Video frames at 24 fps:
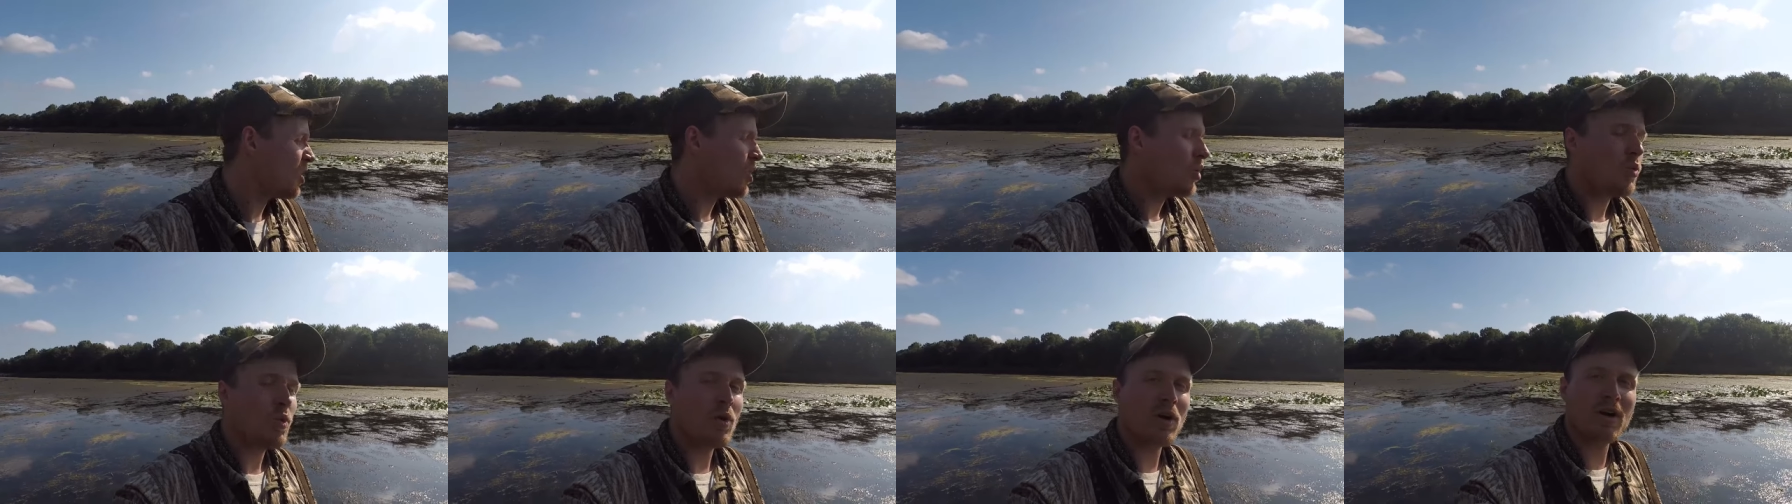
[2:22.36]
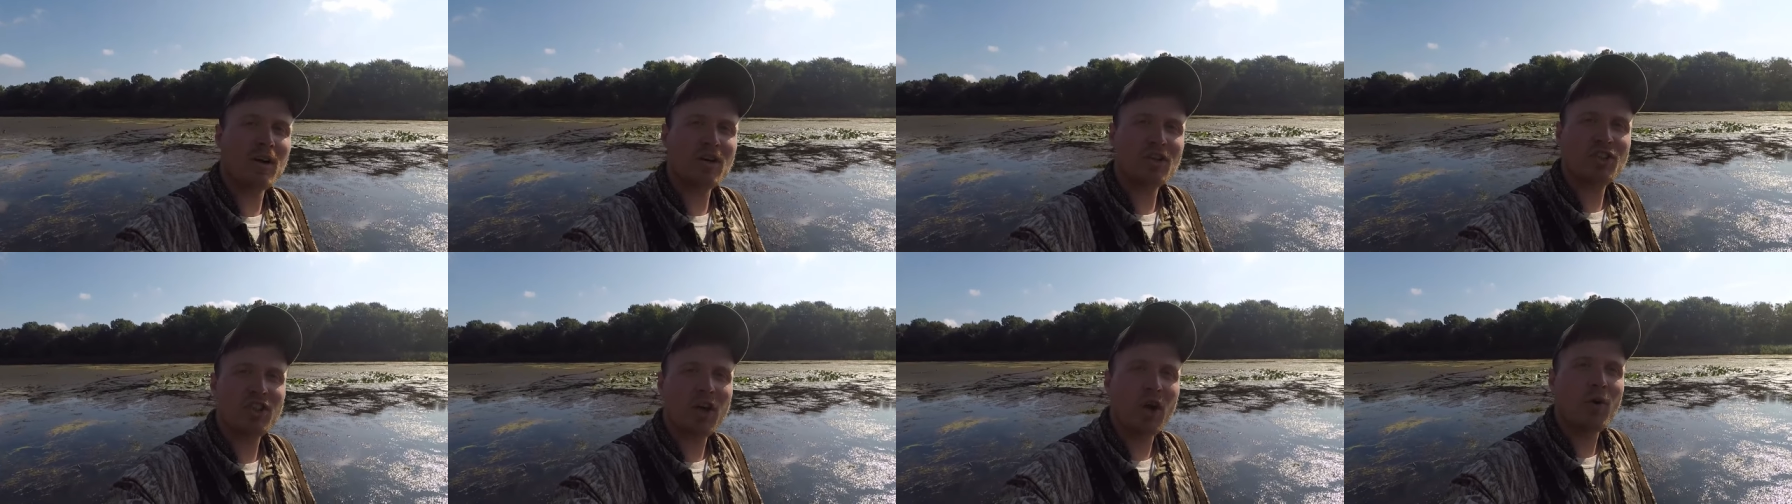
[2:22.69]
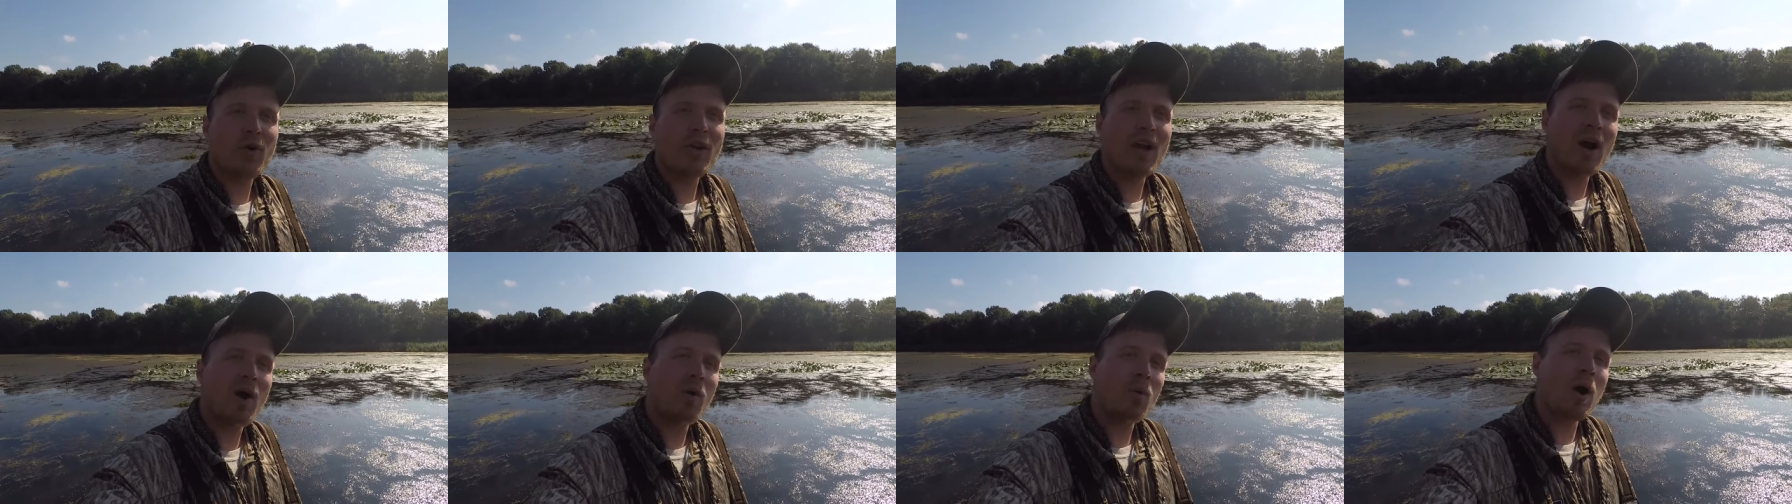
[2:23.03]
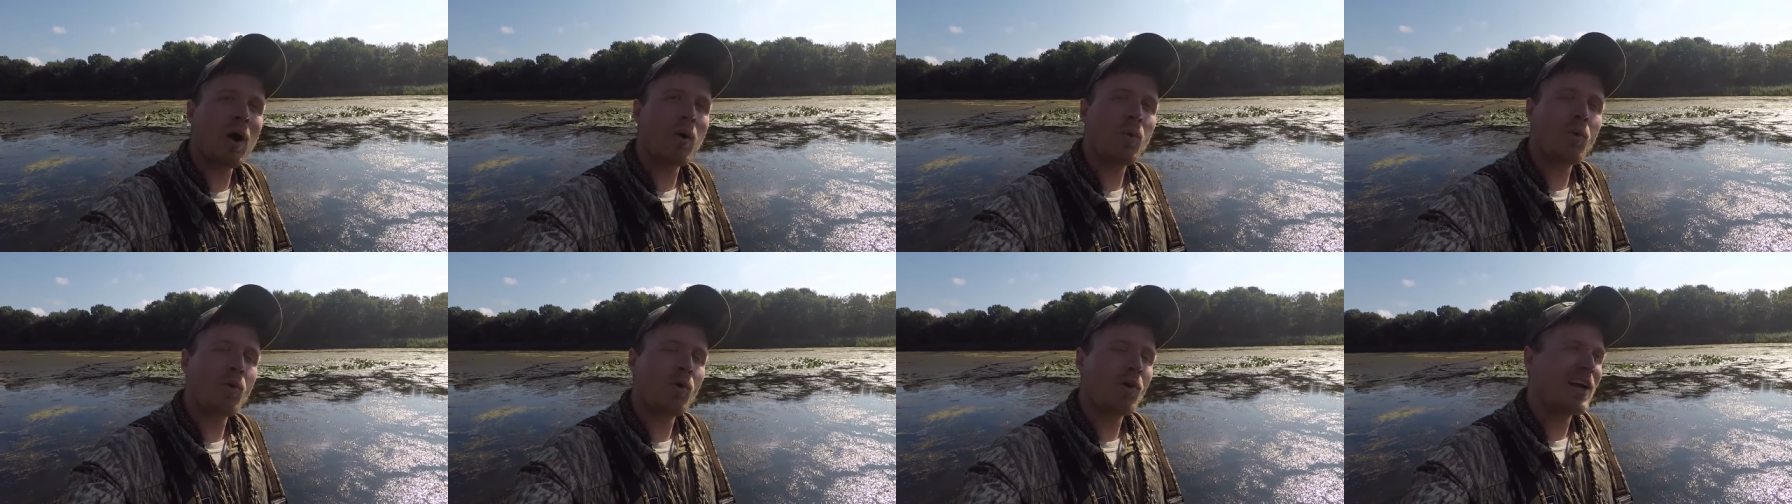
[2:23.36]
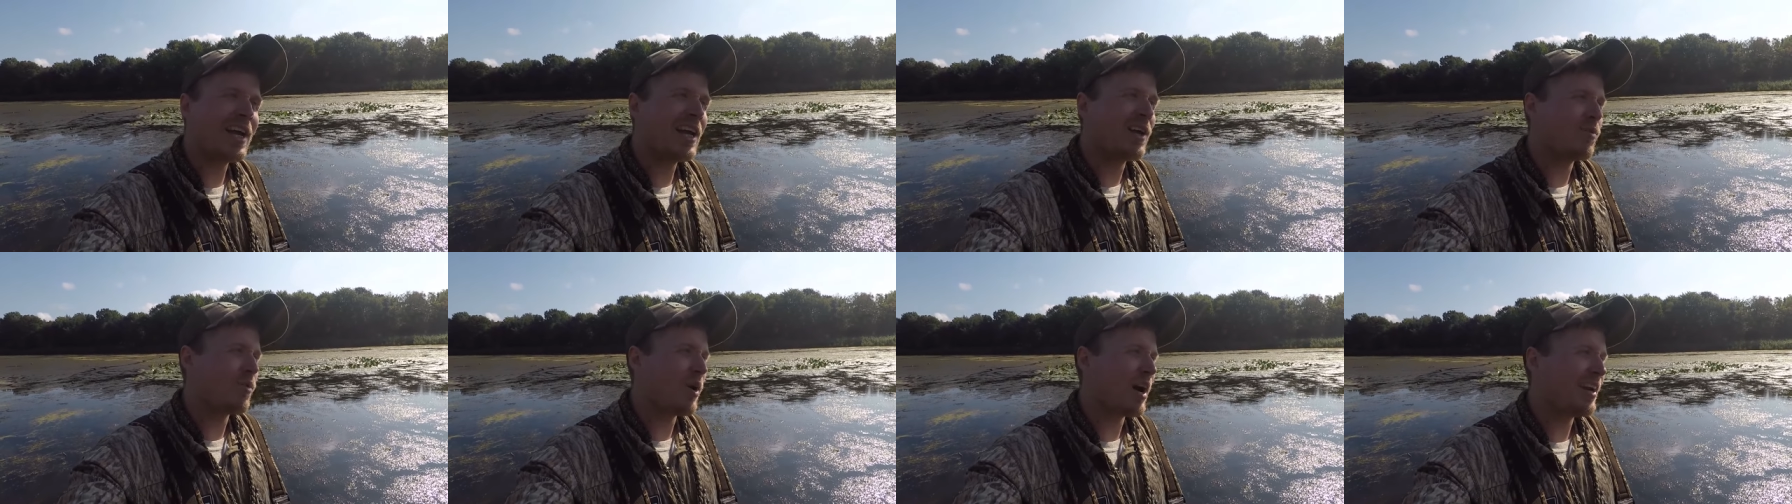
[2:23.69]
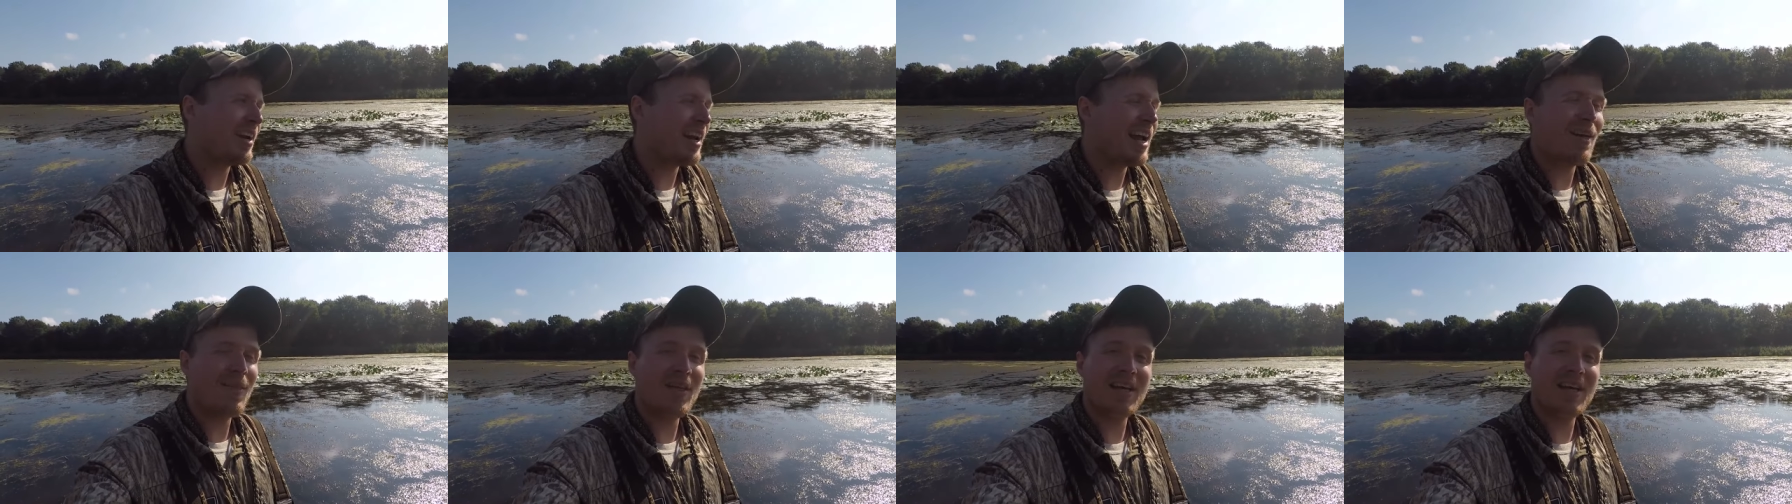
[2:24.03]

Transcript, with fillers: We're gonna show y'all what we're in right now.